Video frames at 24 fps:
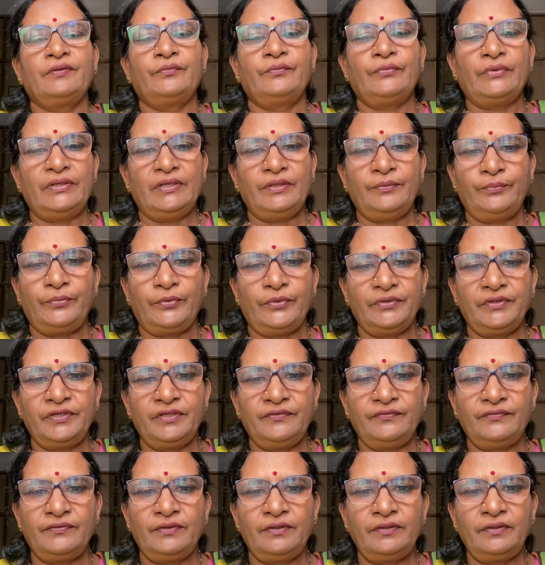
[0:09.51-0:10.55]
Very
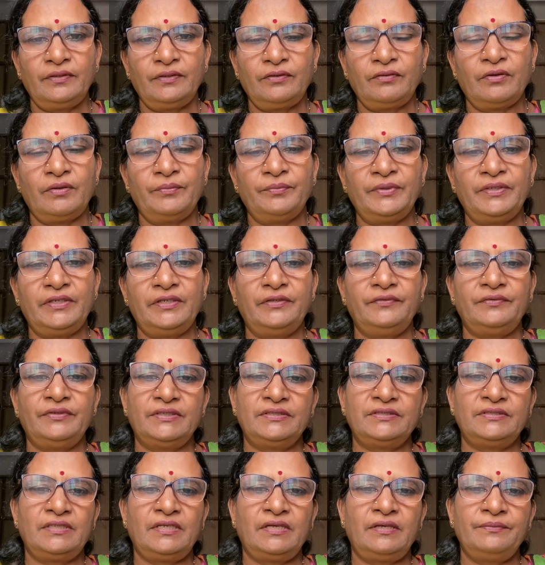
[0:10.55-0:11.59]
important for competitive
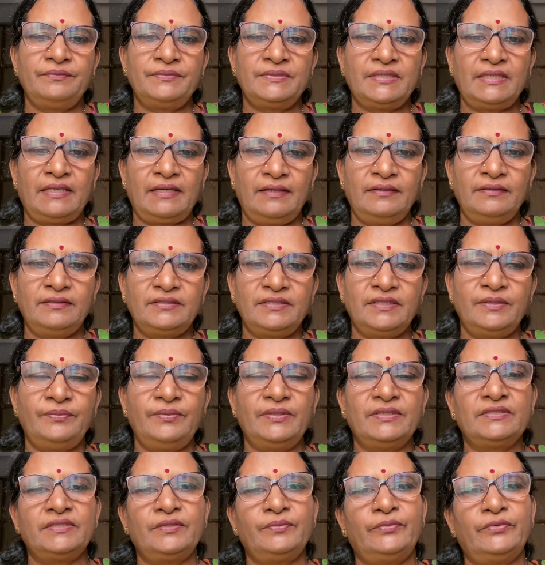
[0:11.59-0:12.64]
exams and
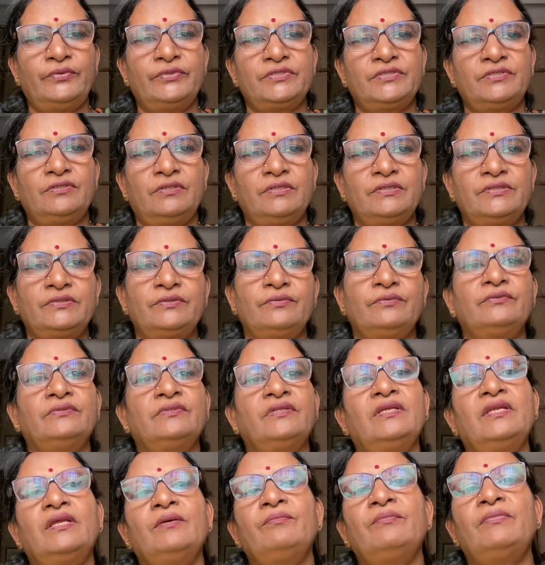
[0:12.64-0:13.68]
CBSE boards also.
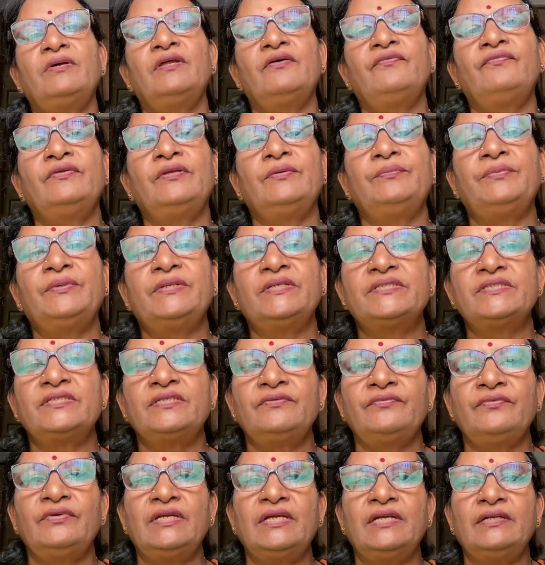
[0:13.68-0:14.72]
The number of repeats
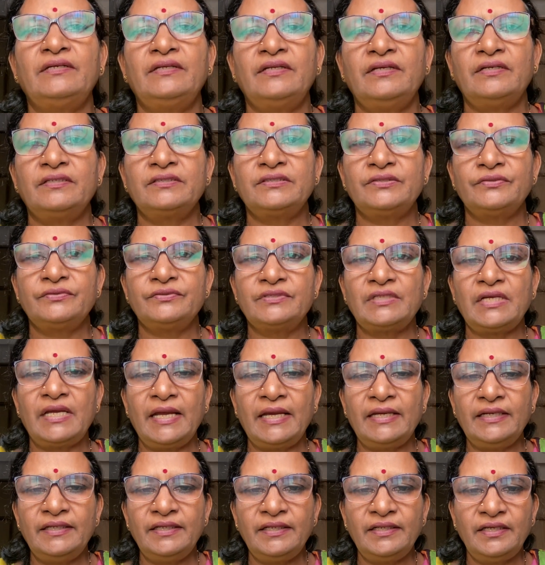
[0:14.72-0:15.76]
in VNTR shows
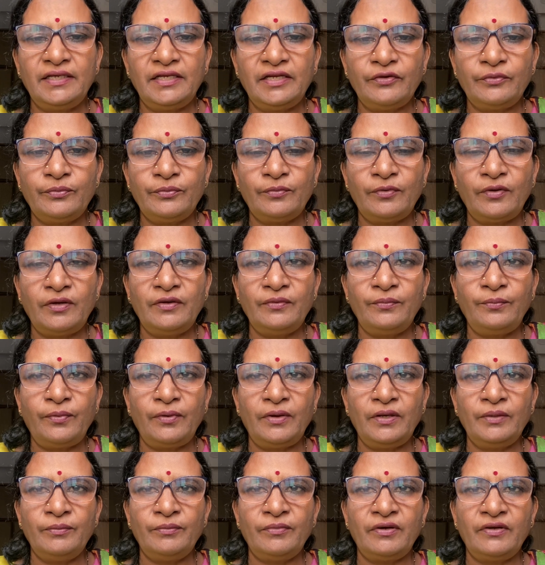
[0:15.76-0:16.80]
high degree of
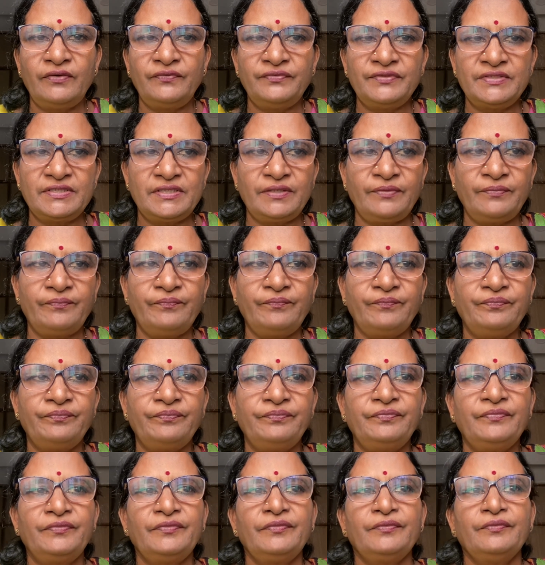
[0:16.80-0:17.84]
polymorphism.
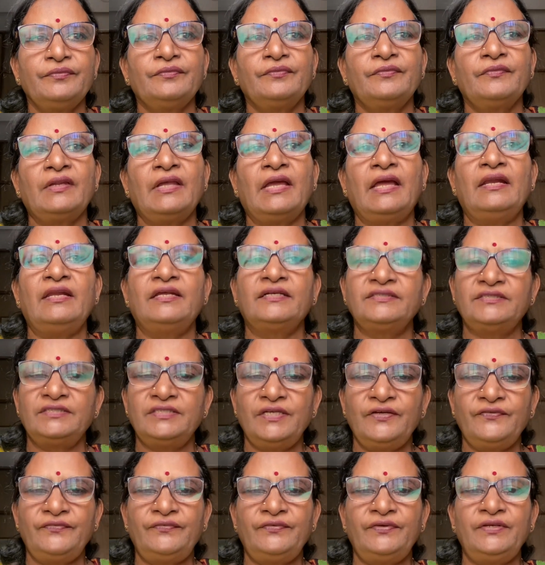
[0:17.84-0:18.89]
Alec
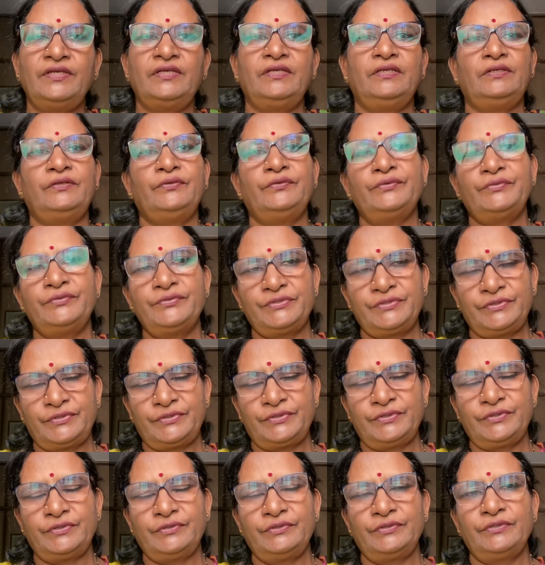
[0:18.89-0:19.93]
Jeffrey used
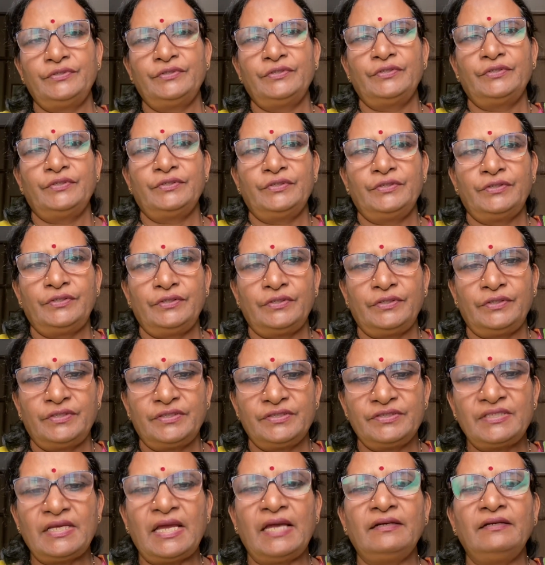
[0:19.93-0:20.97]

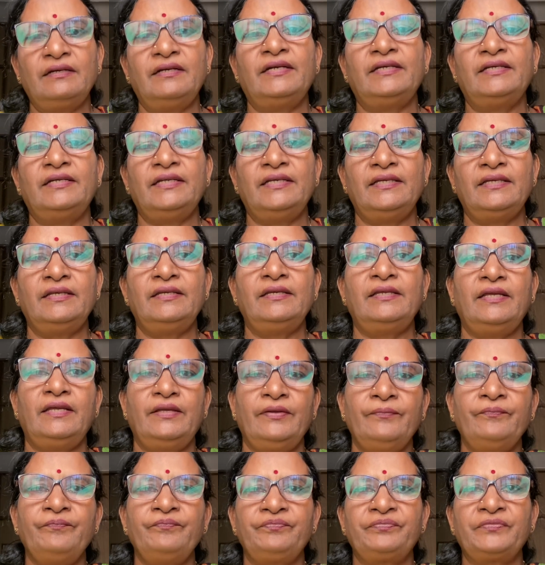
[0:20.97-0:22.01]
satellite
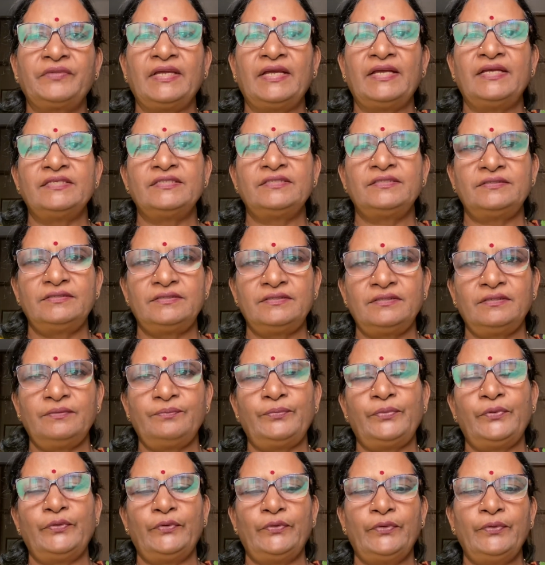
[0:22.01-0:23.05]
DNA as
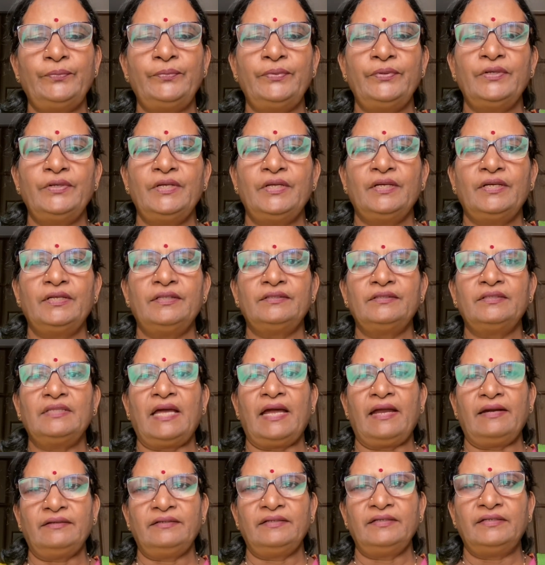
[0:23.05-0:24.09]
probe
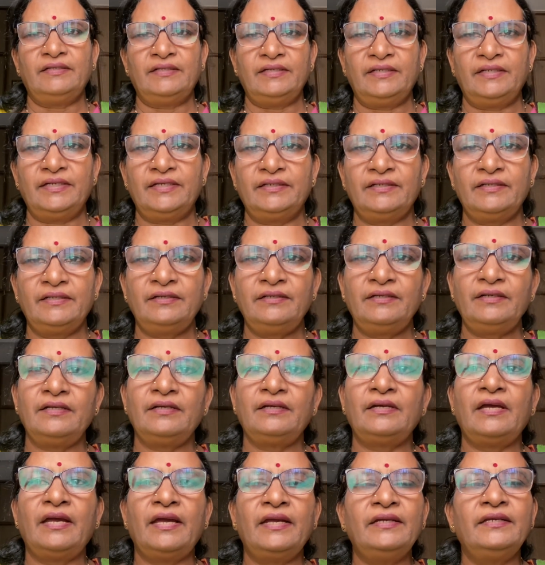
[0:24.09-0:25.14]
that indicated a
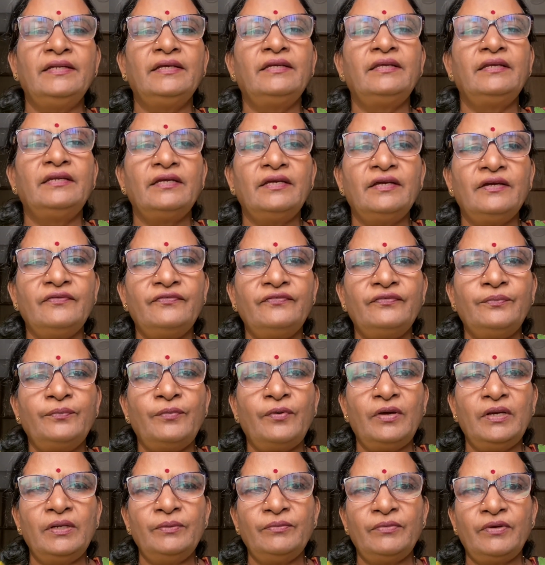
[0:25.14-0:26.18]
high degree of
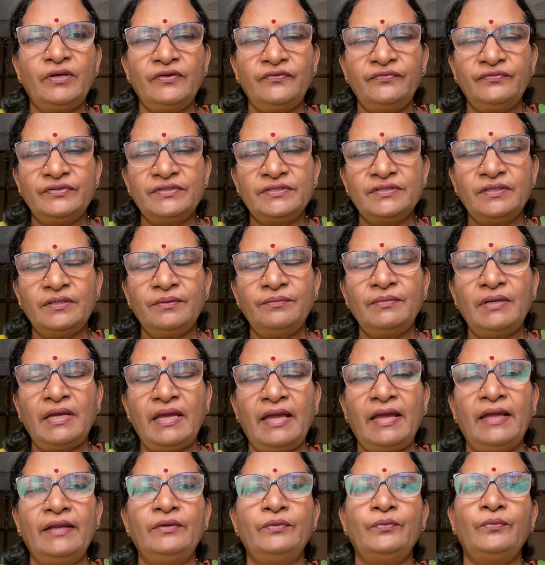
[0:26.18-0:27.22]
polymorphism
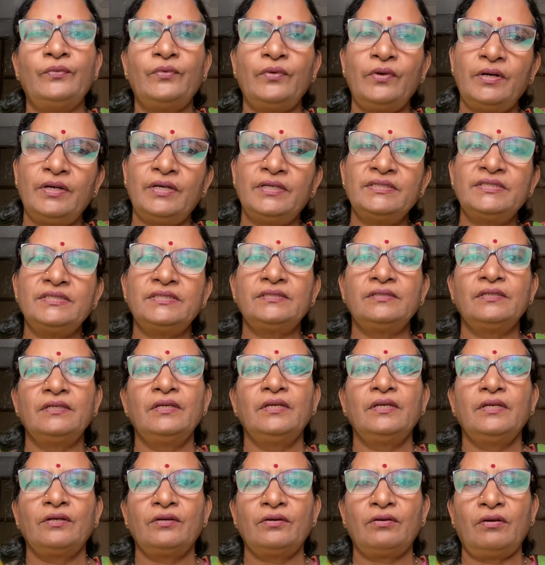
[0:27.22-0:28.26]
and was
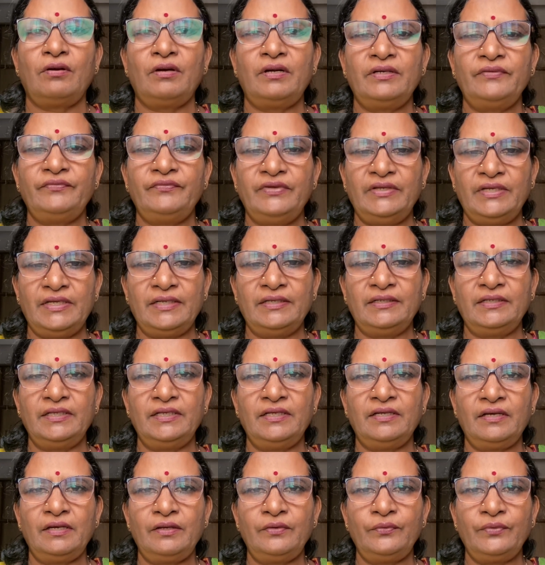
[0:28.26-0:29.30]
called
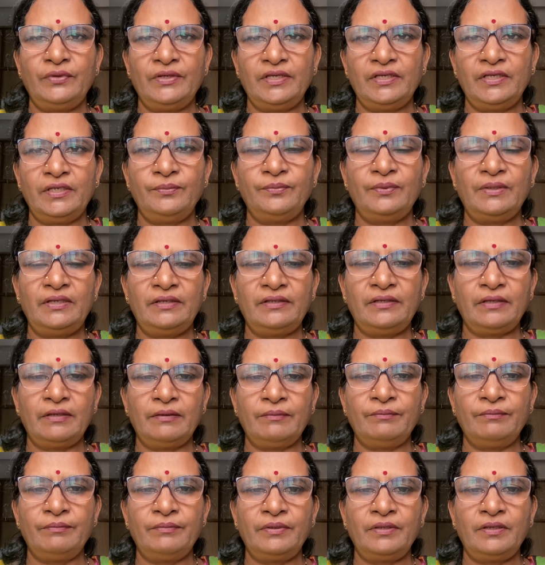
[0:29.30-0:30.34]
VNTR, variable
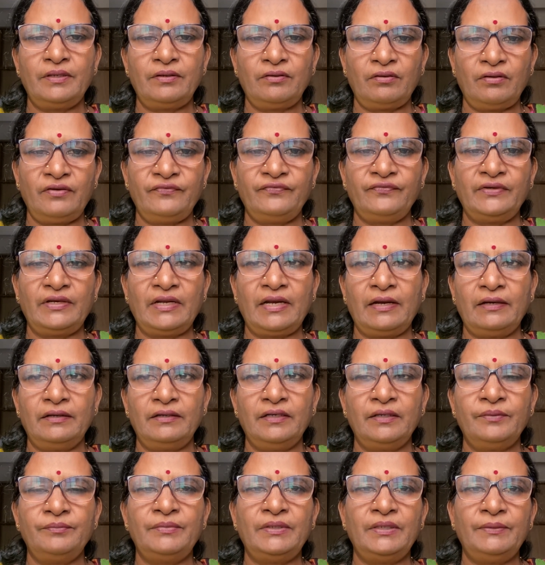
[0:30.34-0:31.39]
number of
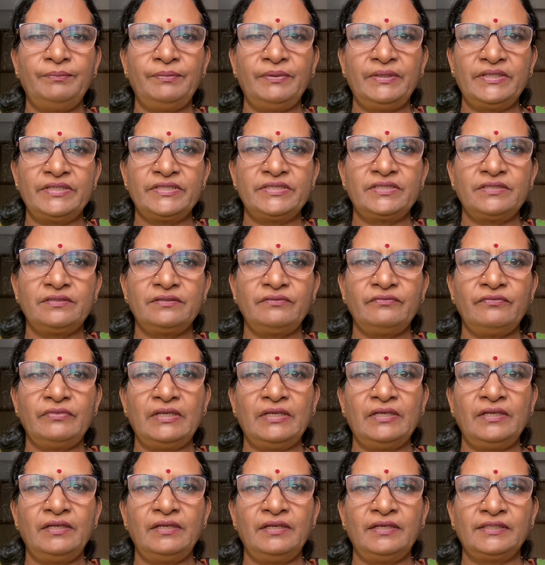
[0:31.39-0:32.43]
tandem repeats.
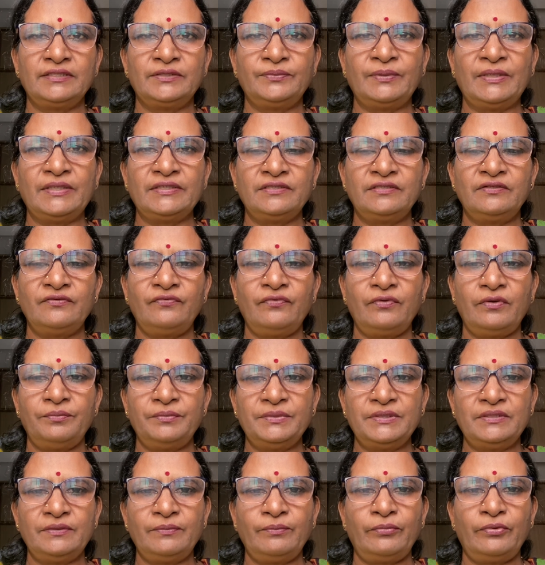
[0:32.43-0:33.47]
Very expansion form
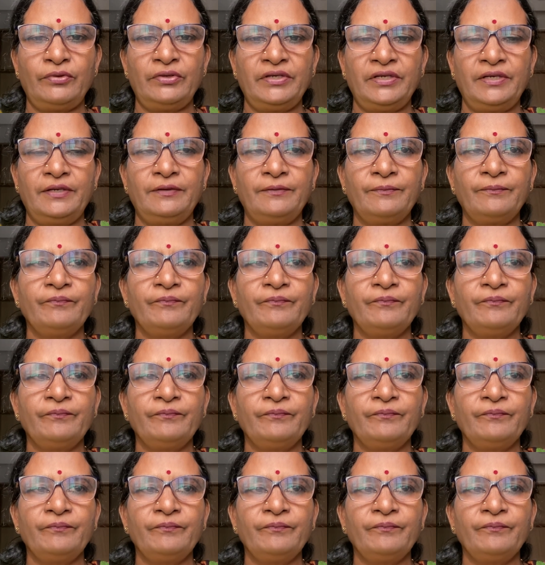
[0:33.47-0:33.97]
is important.